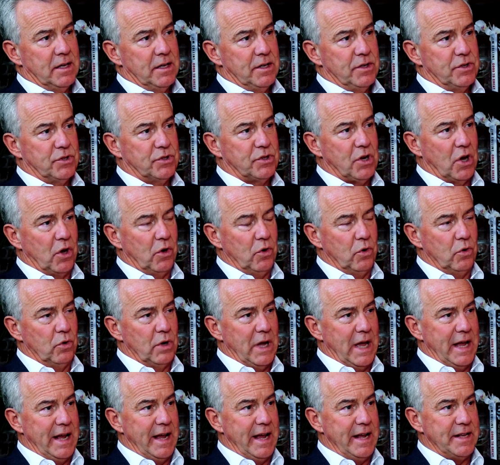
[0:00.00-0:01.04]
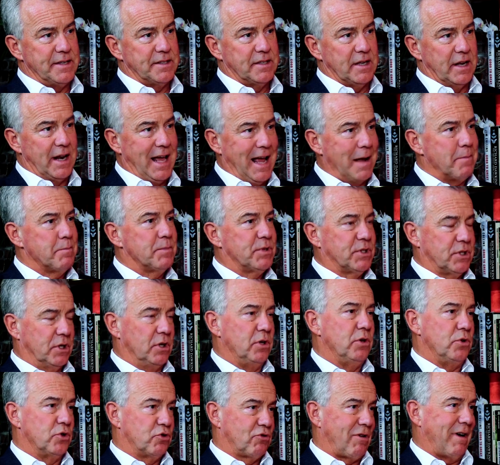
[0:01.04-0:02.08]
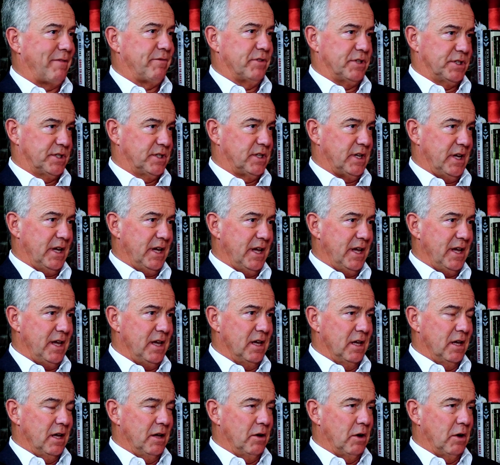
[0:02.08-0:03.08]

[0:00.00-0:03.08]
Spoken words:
So it's an absolute travesty,